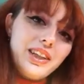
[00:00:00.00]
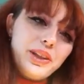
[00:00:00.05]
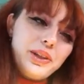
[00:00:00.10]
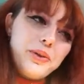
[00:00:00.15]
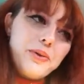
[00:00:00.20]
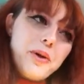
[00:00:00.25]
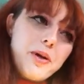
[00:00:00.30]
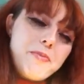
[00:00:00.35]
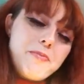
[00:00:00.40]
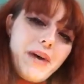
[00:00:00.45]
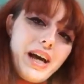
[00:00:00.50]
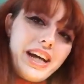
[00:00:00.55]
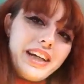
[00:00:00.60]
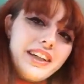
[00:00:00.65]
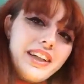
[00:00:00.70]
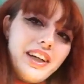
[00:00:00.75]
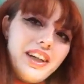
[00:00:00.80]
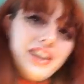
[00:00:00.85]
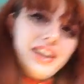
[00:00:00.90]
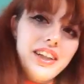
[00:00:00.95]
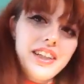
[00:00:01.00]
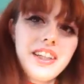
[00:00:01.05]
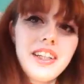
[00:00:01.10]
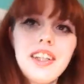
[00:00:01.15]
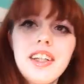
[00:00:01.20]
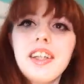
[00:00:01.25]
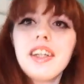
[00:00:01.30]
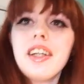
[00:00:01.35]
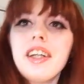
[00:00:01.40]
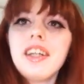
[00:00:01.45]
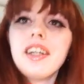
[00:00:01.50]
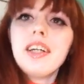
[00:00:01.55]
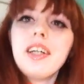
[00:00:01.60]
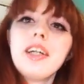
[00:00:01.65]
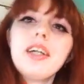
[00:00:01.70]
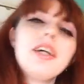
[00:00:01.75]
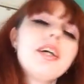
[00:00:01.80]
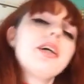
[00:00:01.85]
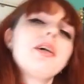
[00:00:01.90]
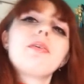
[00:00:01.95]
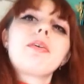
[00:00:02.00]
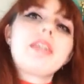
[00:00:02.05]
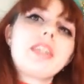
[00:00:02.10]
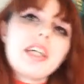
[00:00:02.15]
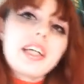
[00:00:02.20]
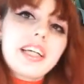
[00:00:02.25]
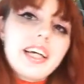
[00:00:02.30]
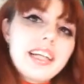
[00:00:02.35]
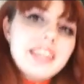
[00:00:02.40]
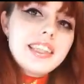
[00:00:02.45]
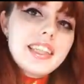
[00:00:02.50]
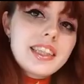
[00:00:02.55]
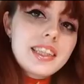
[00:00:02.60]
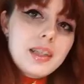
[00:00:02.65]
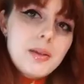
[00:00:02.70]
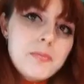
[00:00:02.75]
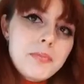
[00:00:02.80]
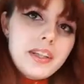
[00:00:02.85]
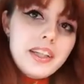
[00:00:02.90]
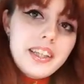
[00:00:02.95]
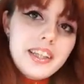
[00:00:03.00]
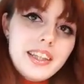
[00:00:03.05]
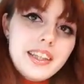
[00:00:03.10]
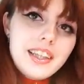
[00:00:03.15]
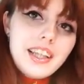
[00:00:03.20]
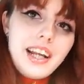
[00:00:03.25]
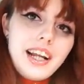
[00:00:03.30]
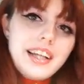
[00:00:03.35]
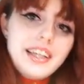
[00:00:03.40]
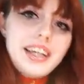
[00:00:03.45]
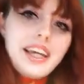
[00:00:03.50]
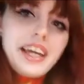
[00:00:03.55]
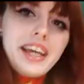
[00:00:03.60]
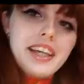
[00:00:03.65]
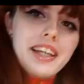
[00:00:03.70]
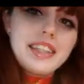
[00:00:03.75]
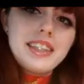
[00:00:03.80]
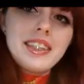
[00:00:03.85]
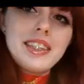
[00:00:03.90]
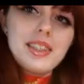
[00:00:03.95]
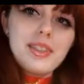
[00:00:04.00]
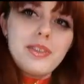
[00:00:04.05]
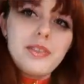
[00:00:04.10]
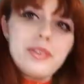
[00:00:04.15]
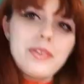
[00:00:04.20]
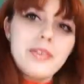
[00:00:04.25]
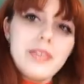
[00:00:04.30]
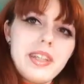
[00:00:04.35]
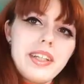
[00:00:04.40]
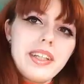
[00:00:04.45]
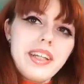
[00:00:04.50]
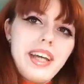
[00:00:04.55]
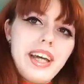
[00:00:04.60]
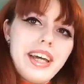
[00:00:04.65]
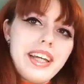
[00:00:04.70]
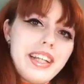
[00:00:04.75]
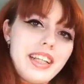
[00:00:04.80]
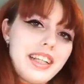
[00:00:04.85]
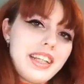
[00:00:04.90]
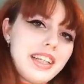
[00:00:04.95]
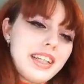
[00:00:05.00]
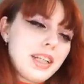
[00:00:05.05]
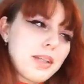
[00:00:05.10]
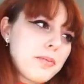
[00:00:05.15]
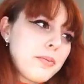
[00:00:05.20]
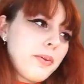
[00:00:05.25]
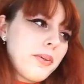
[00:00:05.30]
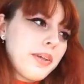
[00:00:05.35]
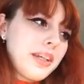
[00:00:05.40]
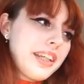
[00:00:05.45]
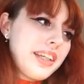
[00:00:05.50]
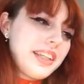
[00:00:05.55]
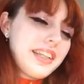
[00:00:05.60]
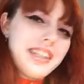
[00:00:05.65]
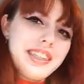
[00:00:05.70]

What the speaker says: glue it back on, which I guess is something that I can do at a later point.